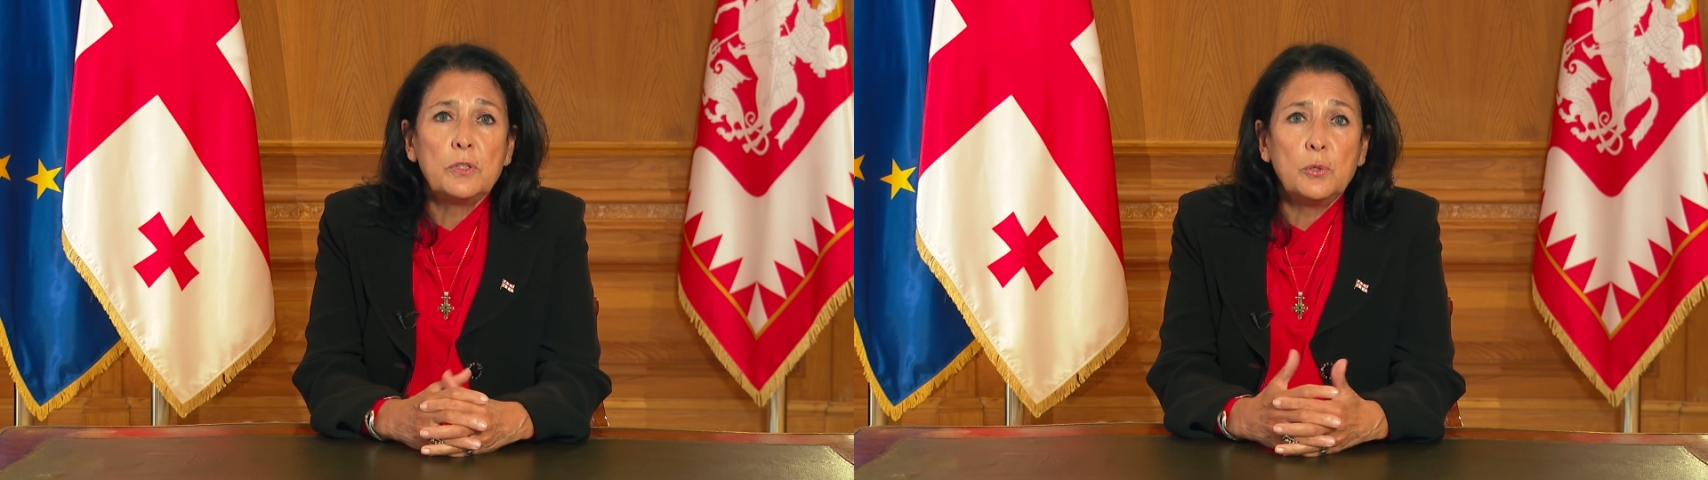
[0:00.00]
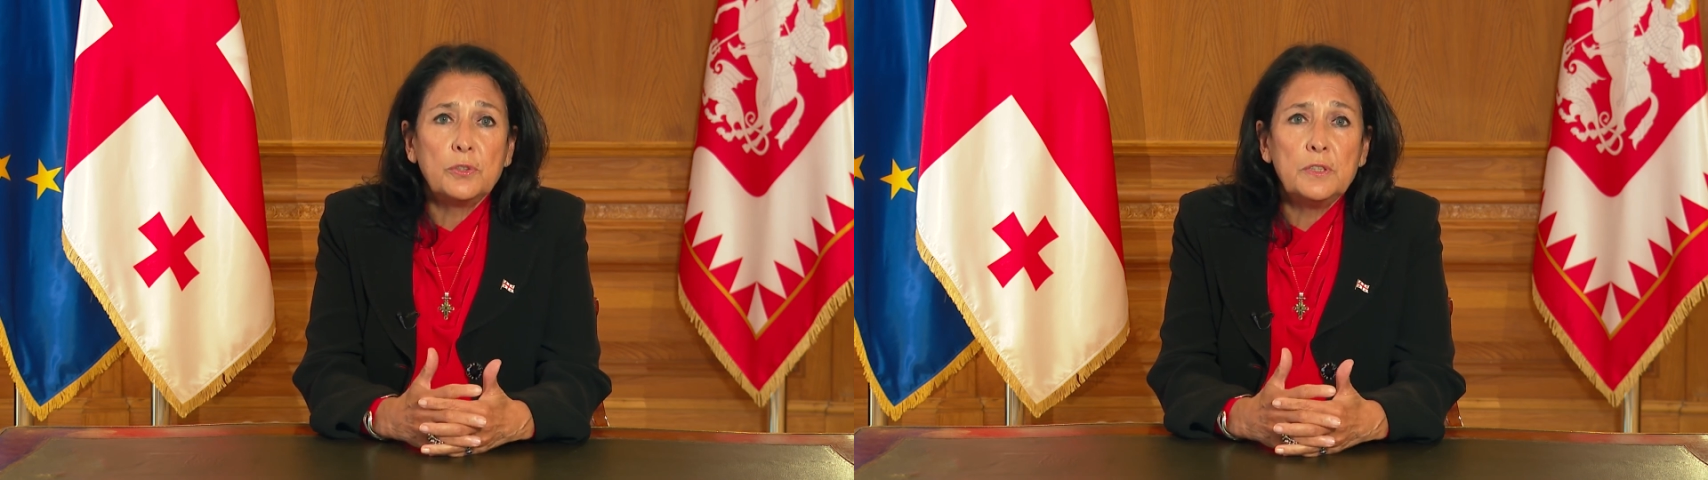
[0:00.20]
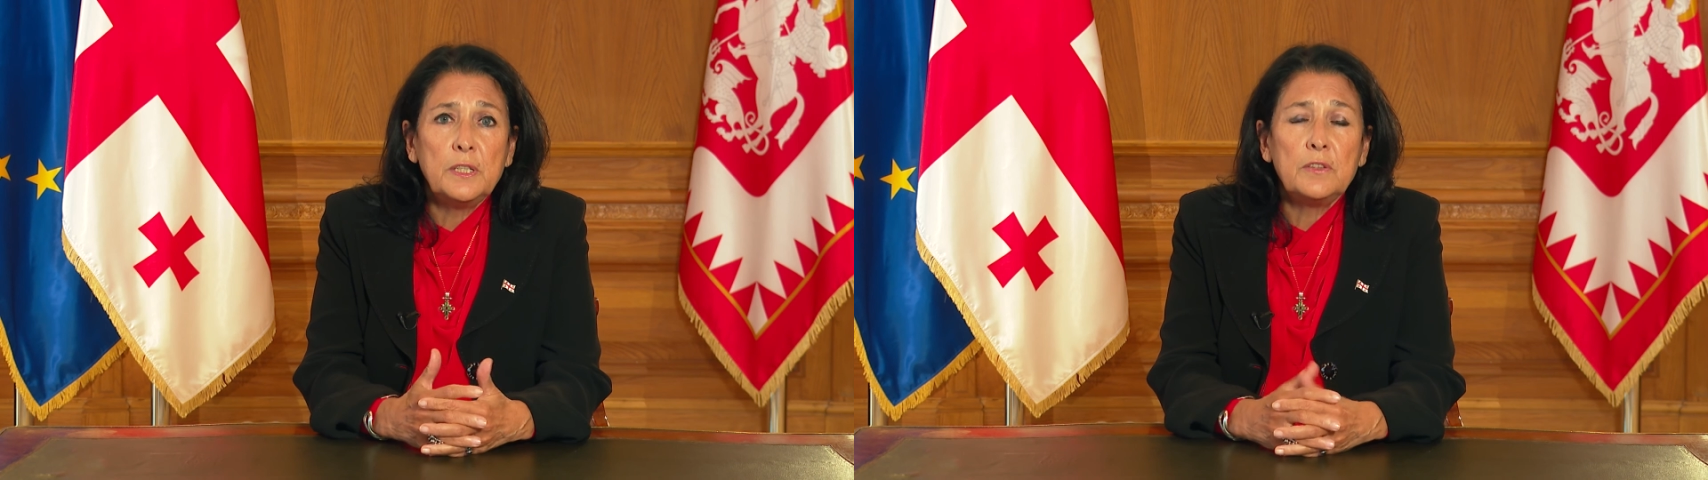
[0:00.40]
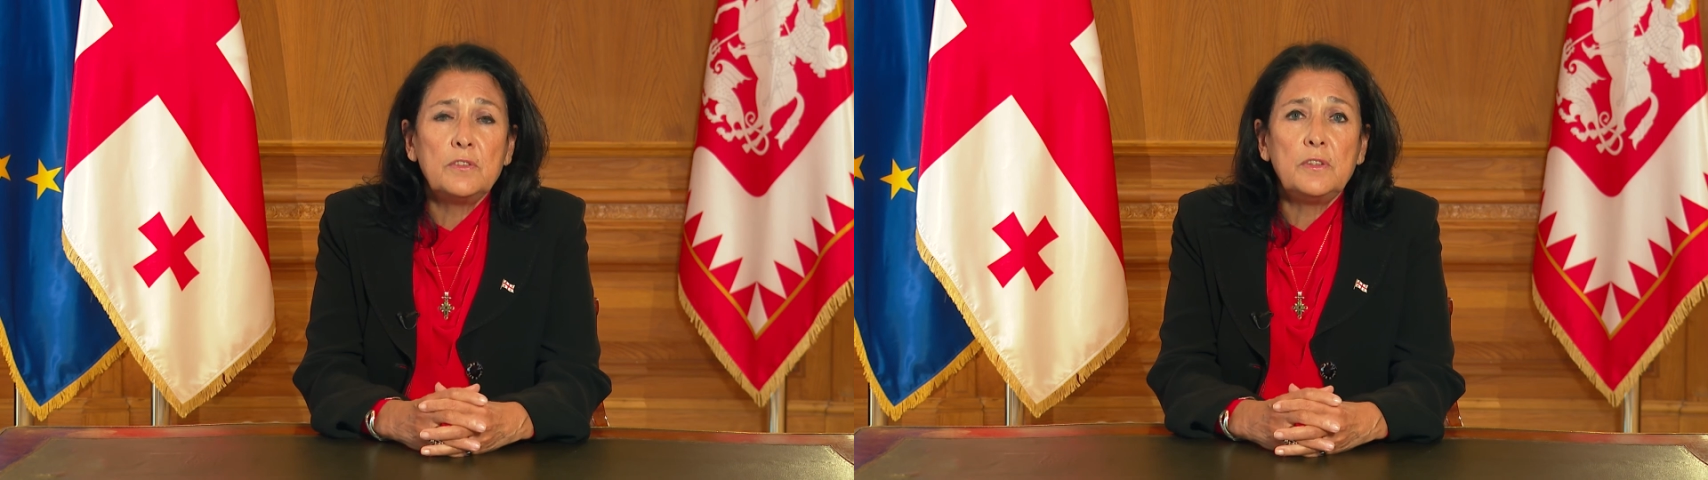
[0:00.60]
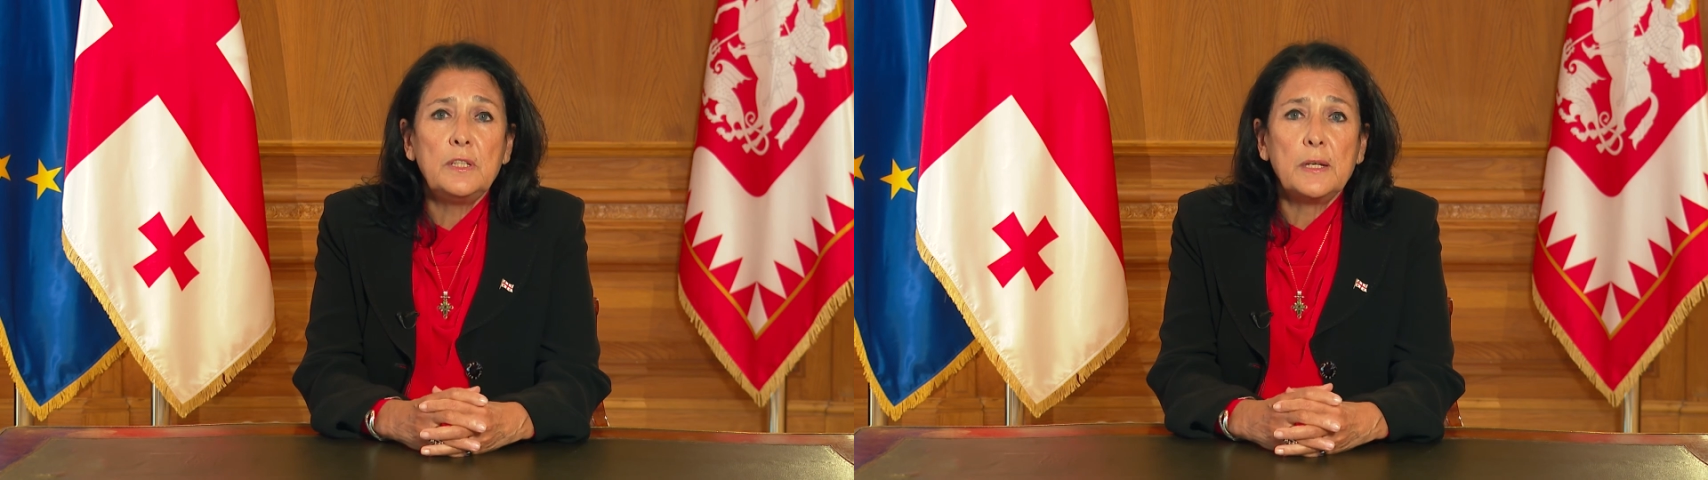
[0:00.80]

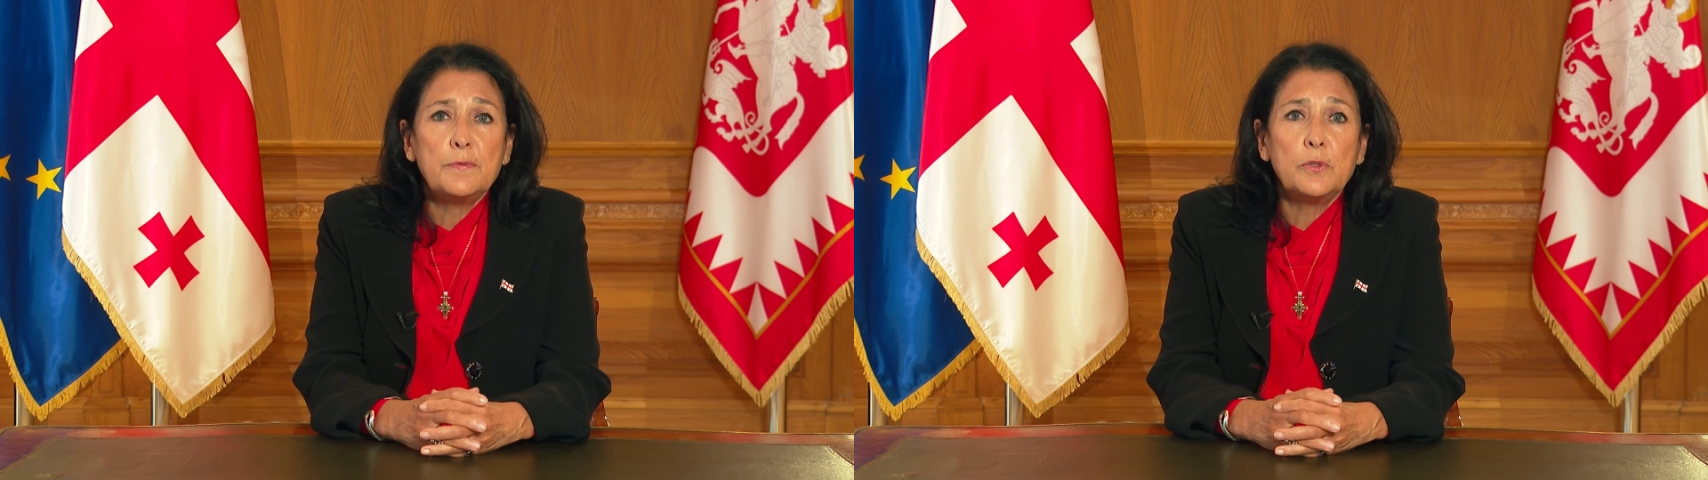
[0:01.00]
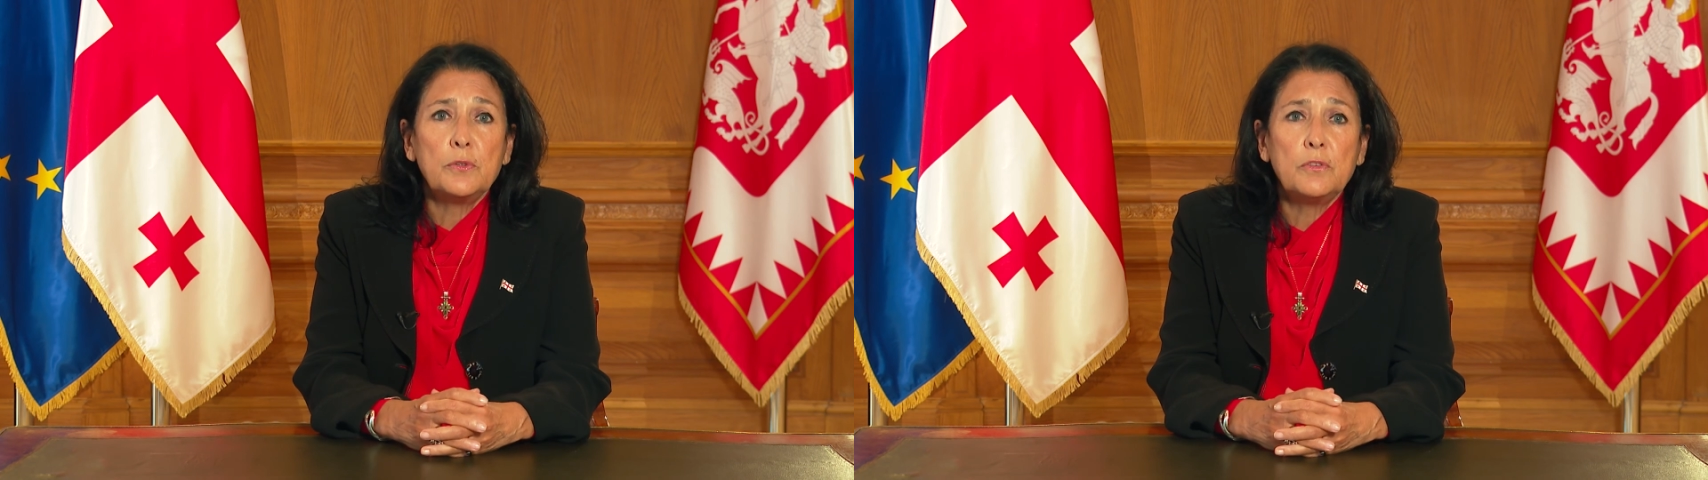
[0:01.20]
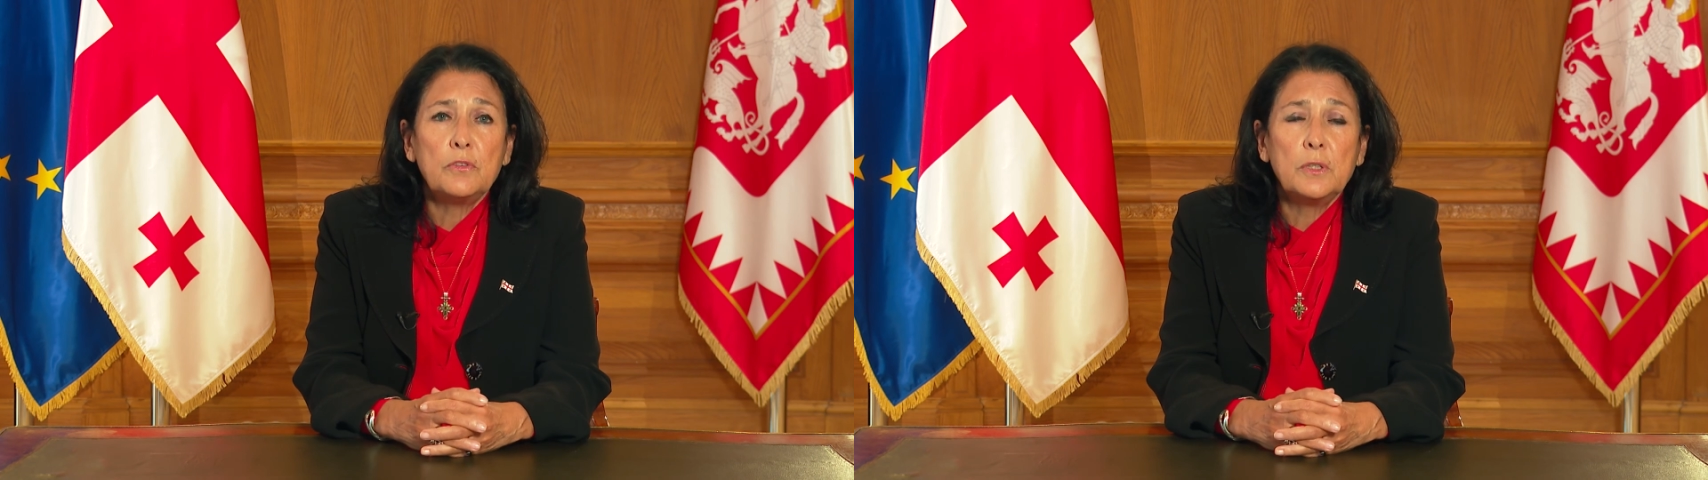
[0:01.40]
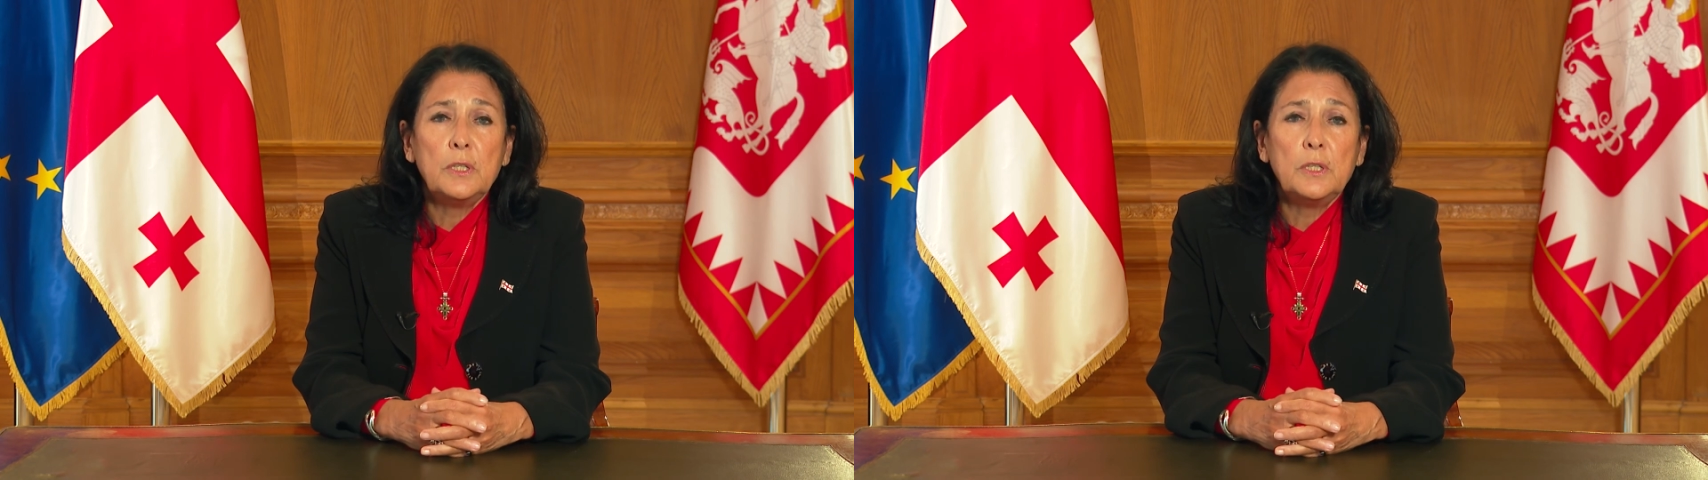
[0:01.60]
coordinate the efforts